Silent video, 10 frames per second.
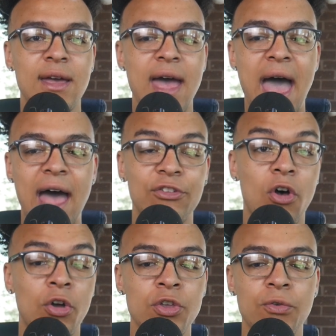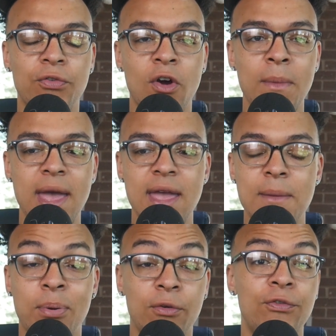has on you from a
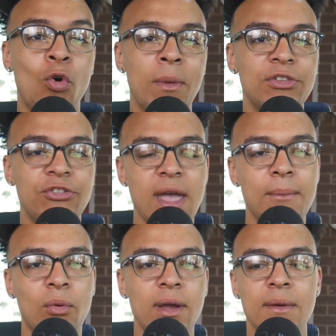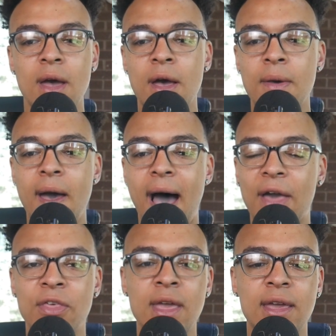performance standpoint. I
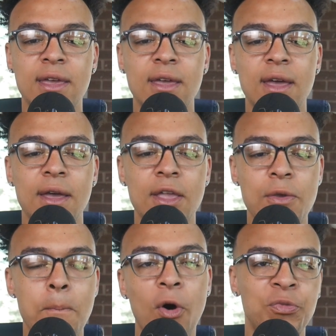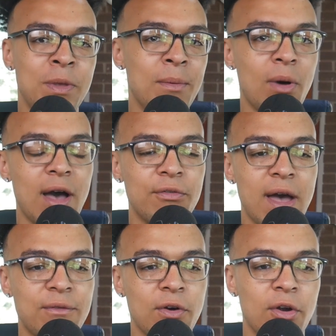think most people
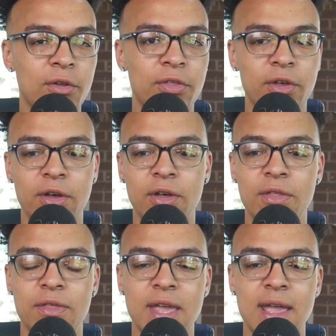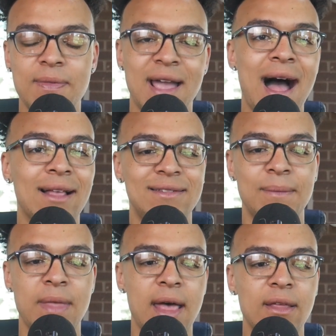have heard the
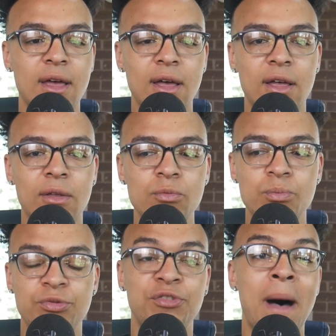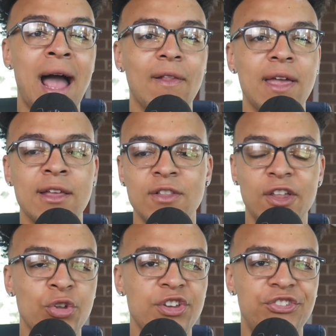concept that smiling,
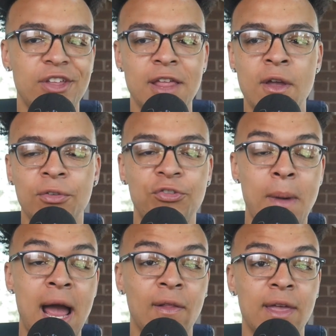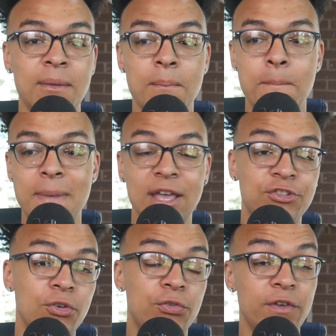literally just sitting there and smiling,
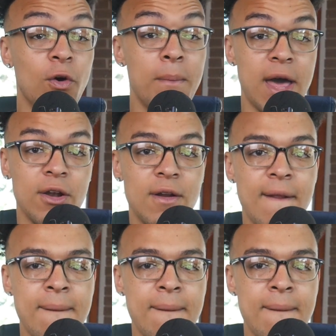makes you feel better.